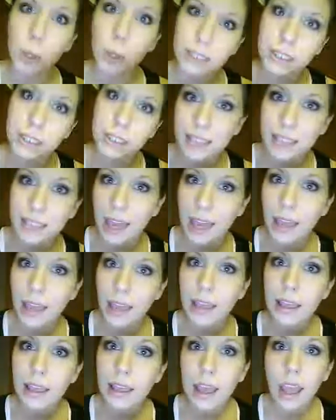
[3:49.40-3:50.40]
it today
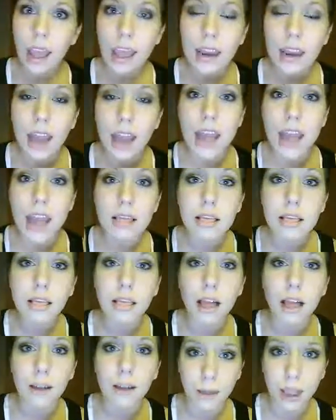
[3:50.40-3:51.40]
and I
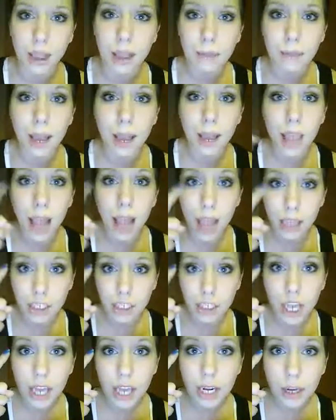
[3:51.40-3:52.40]
love it. My
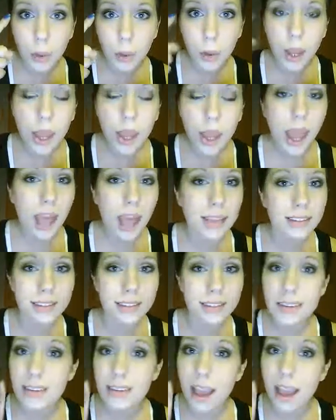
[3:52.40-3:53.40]
eyeshadow has
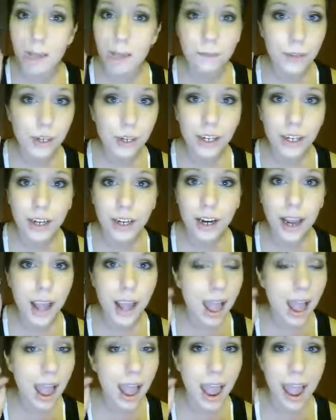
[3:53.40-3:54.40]
never
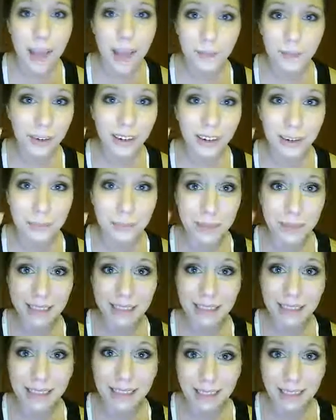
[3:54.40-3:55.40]
ever
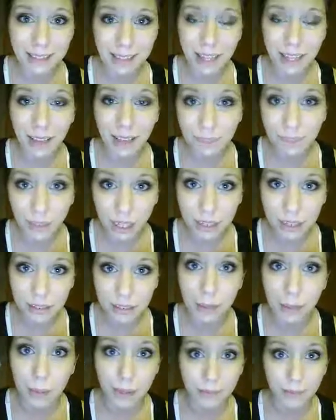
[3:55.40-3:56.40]
been this like fixed
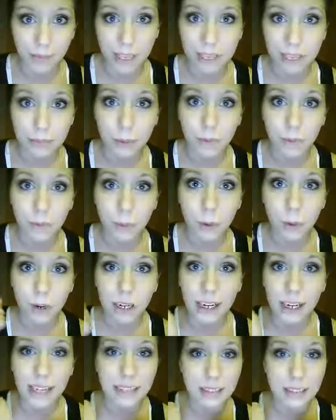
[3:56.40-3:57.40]
on my face before.
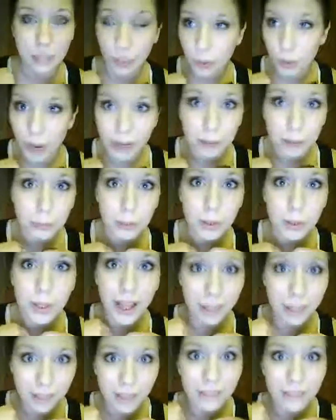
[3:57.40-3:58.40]
It's incredible.
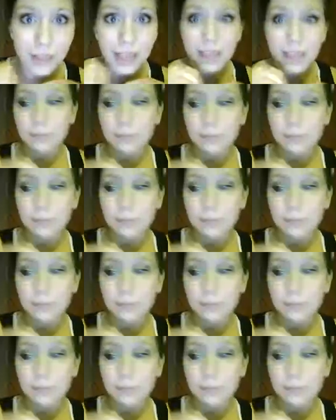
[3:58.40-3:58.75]
I love it.